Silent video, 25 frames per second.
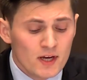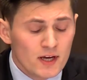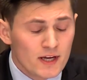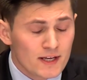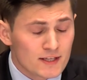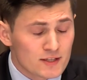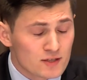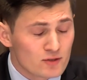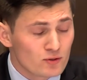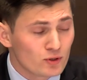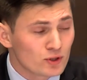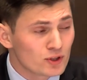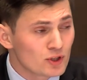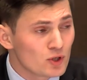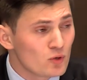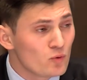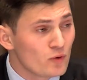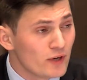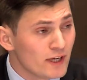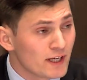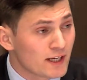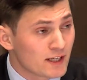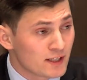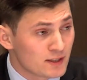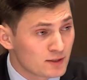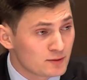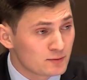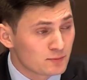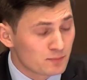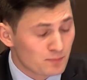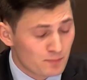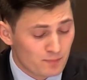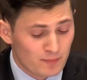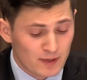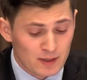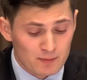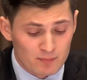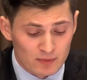It's not the weak
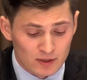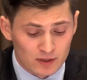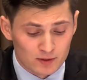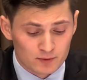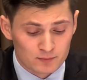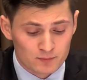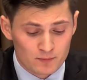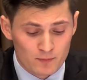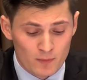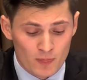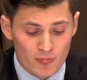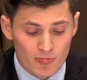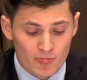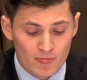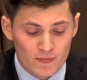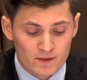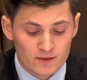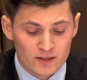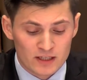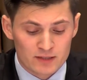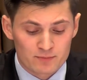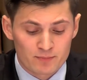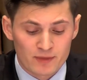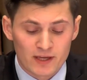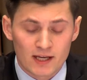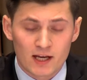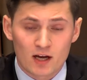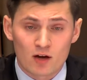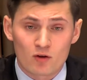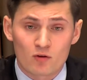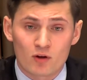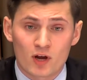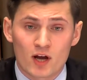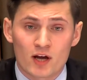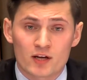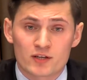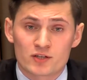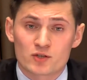people that make
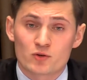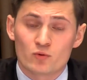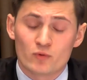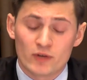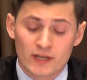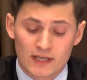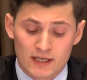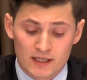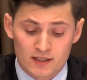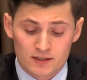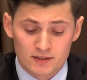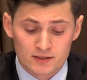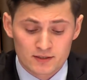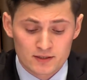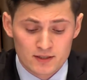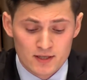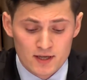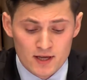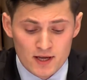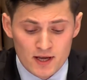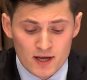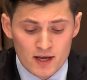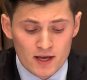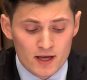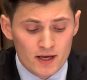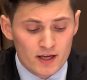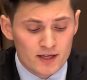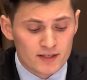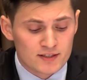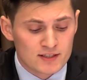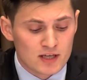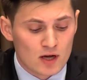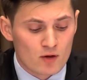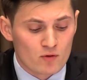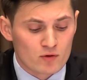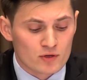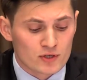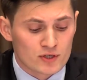our country weaker.
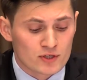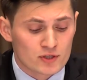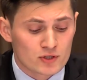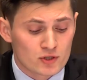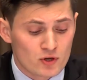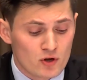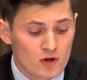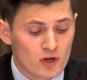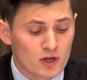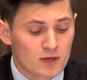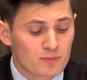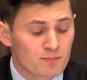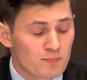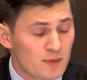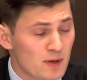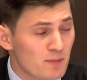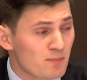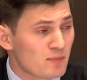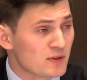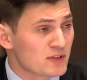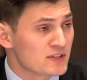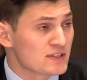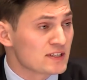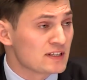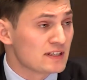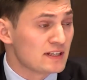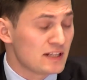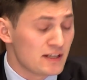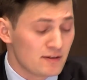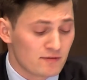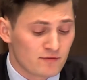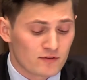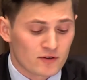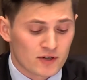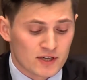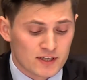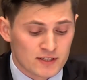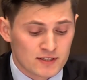It's our strong people's
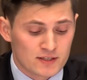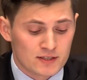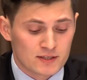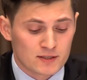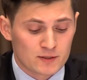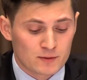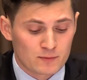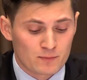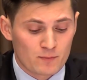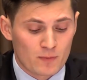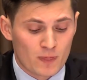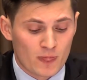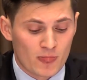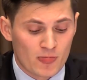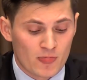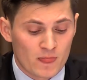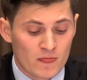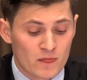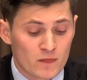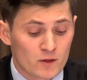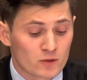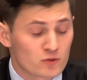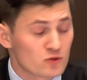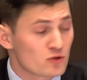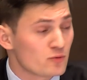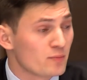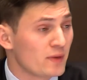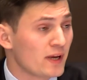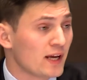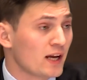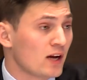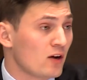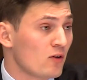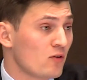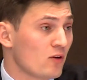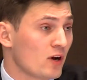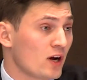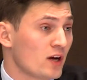indifference not to
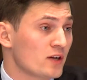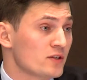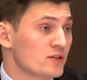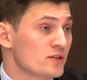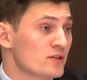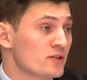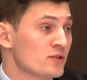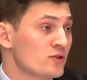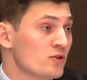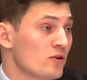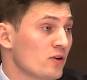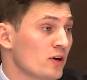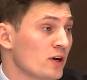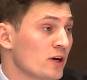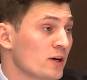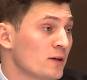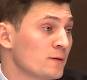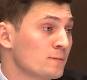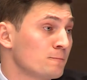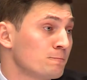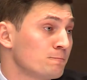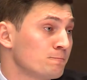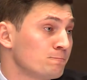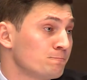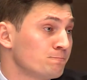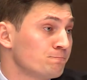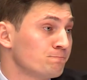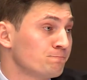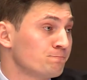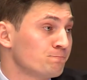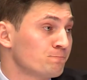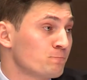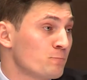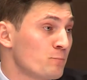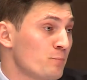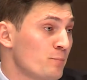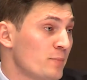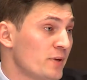make our country stronger,
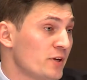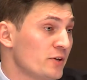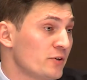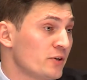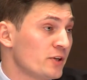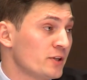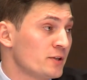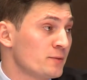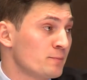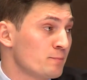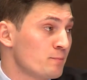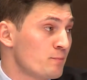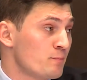period.